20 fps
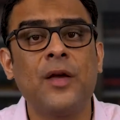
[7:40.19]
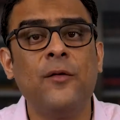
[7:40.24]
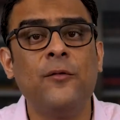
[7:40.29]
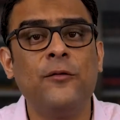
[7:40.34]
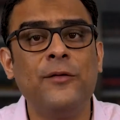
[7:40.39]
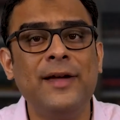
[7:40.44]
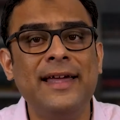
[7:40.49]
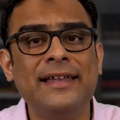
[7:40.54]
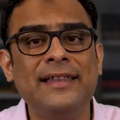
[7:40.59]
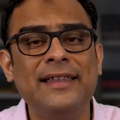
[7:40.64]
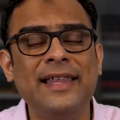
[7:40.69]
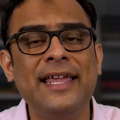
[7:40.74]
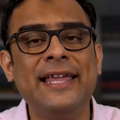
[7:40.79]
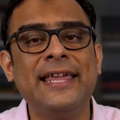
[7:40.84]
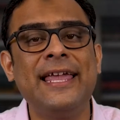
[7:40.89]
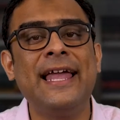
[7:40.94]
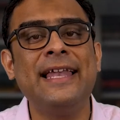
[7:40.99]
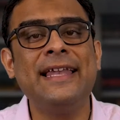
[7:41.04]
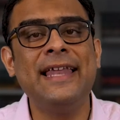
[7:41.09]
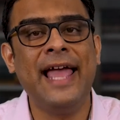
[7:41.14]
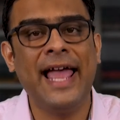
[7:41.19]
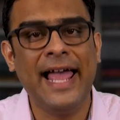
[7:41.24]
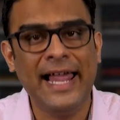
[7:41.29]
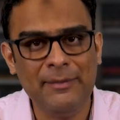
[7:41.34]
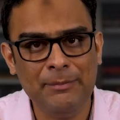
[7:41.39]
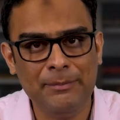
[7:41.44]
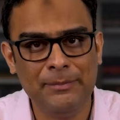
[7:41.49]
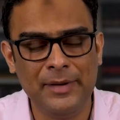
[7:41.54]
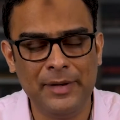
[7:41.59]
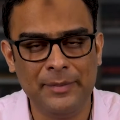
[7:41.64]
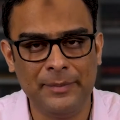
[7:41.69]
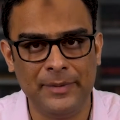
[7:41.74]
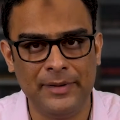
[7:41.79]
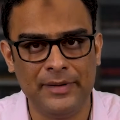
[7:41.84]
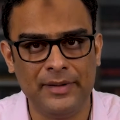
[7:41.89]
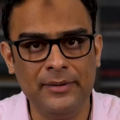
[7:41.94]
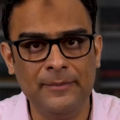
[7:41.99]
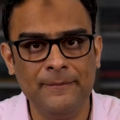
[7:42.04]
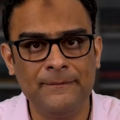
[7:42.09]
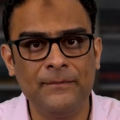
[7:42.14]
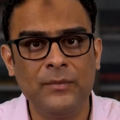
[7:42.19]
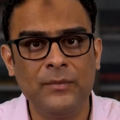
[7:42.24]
where they can help people